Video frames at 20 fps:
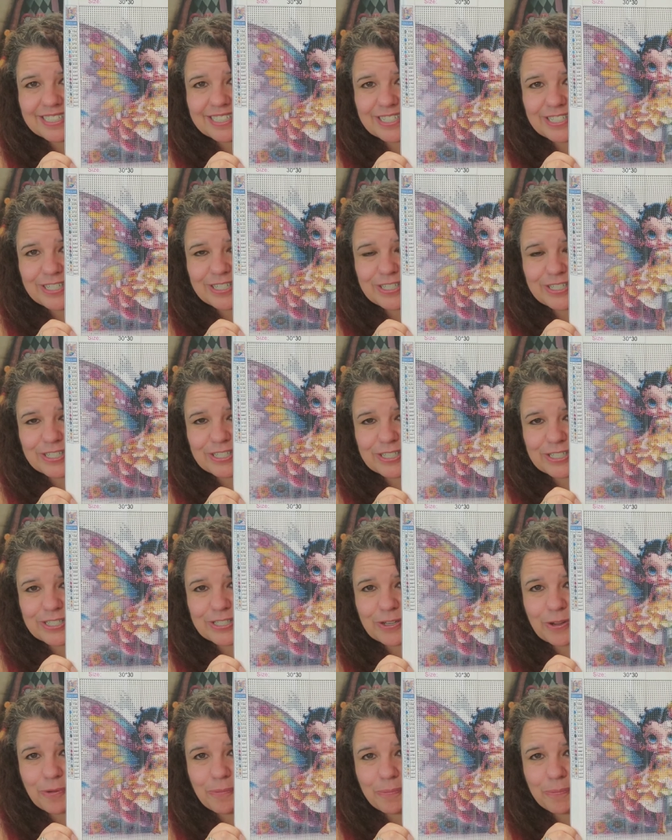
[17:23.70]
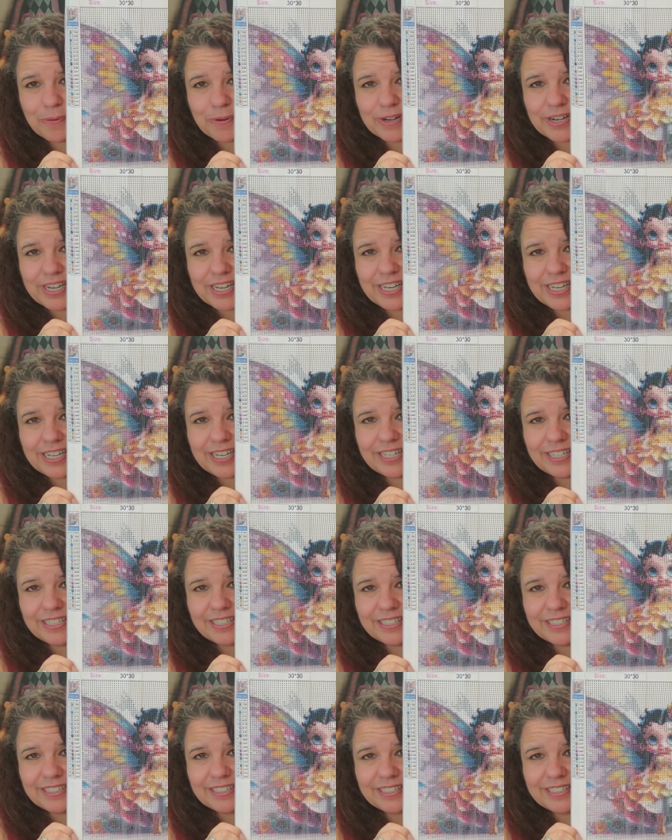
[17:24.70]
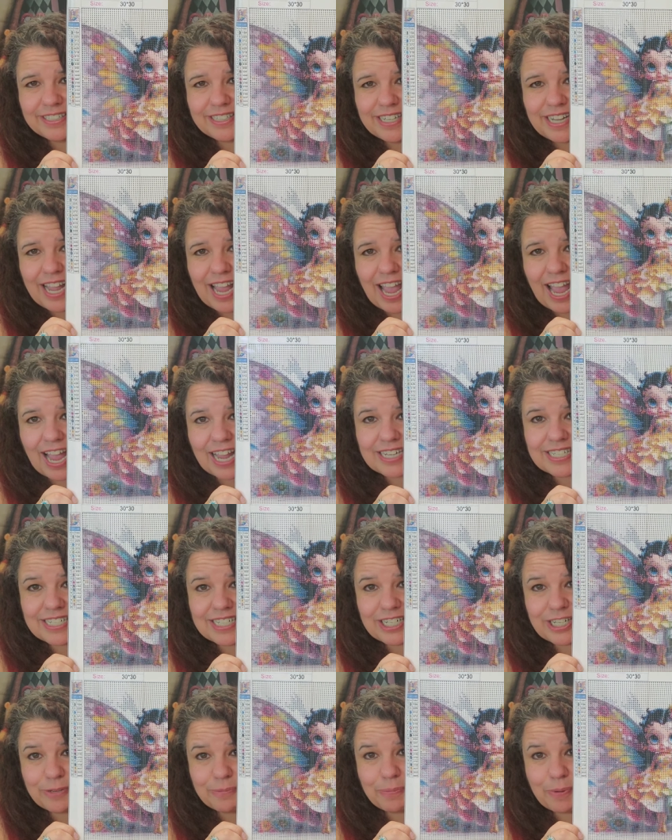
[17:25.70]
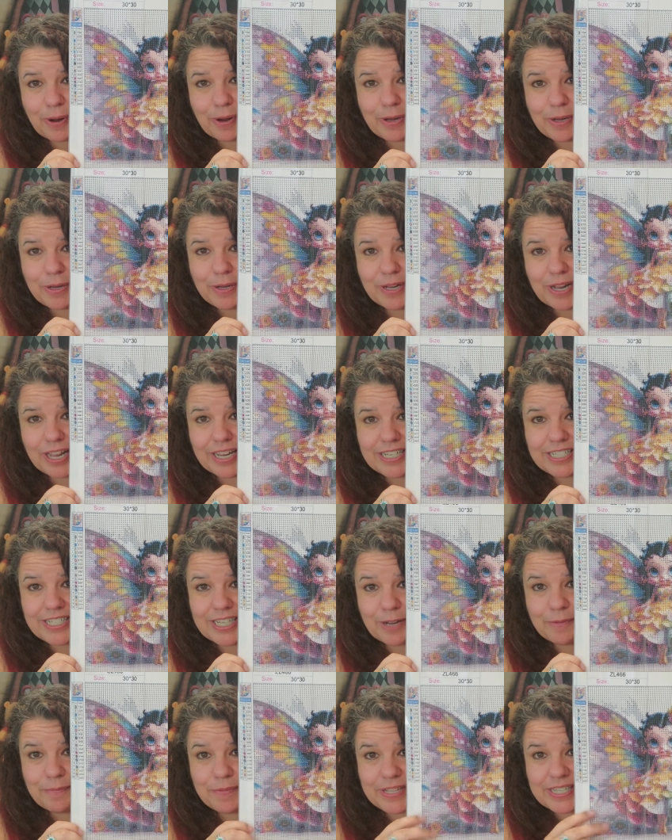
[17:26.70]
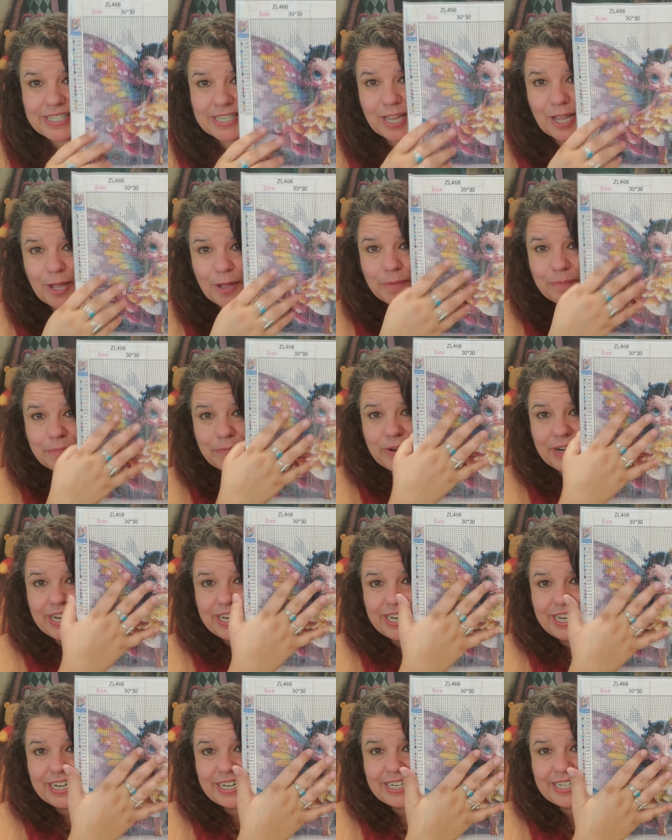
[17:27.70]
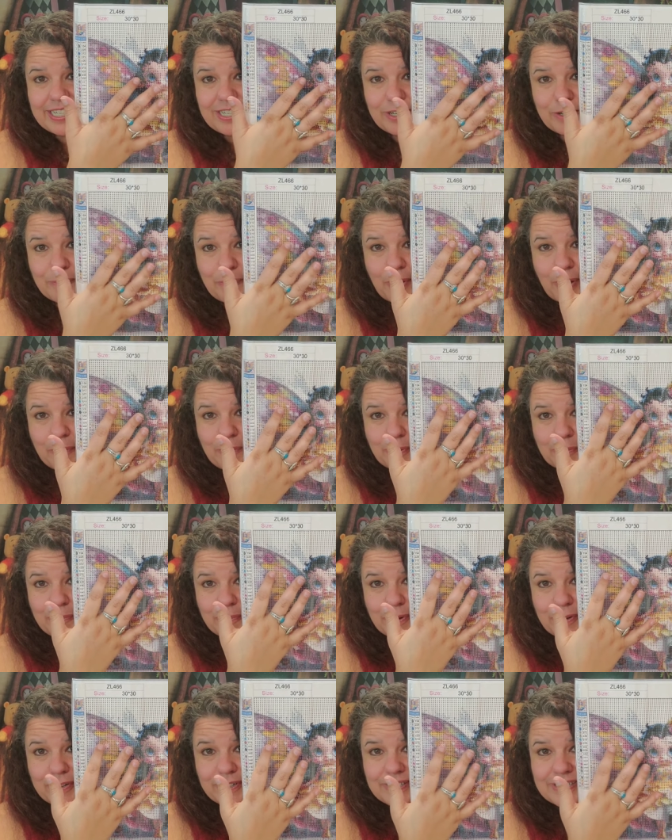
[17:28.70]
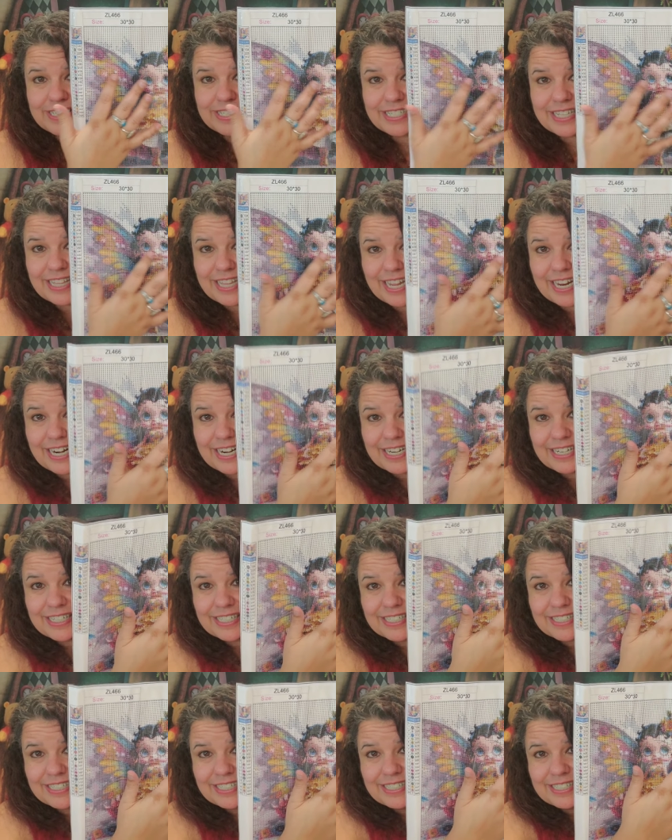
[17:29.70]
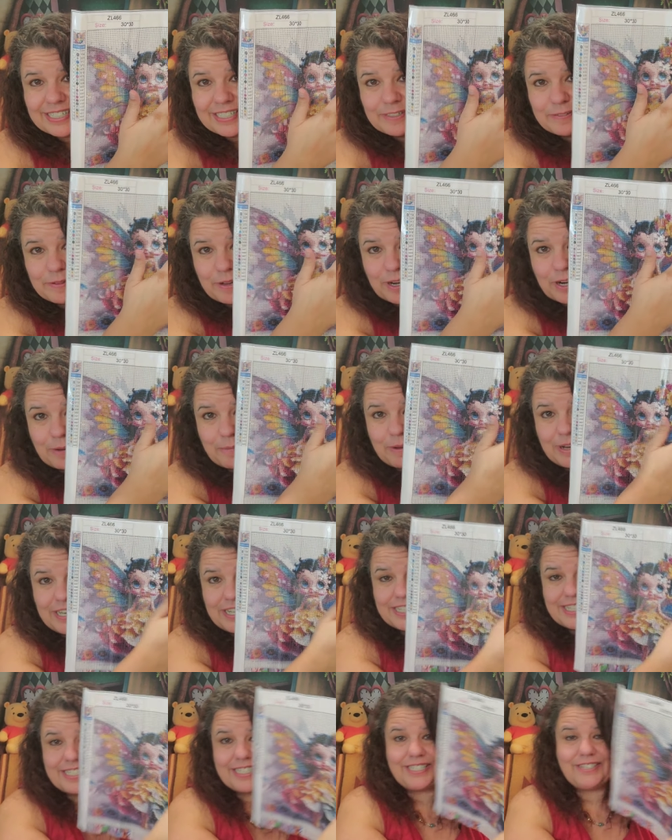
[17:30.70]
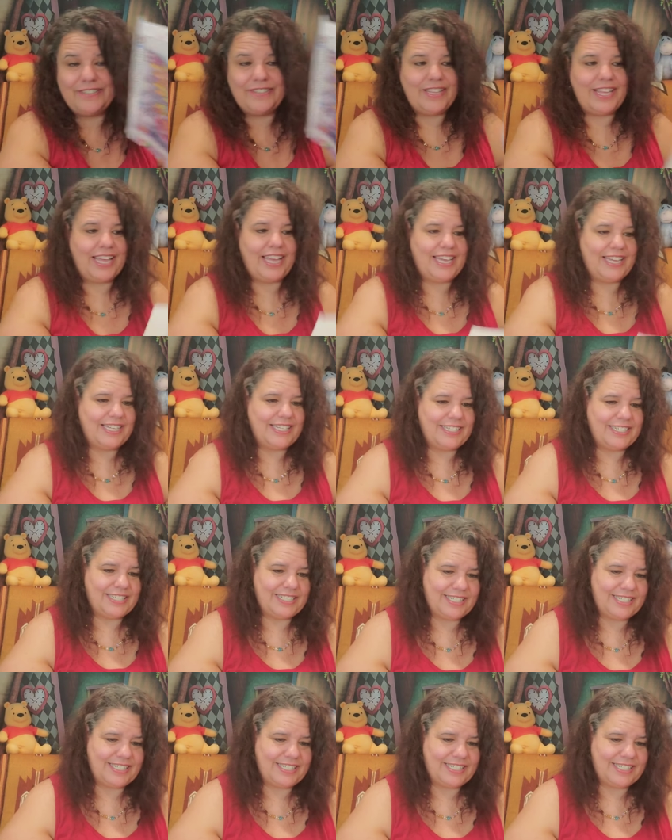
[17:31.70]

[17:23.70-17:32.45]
She's just so pretty. Actually, you could probably gem this up right here. You could probably put pearls in there. And I might just do that.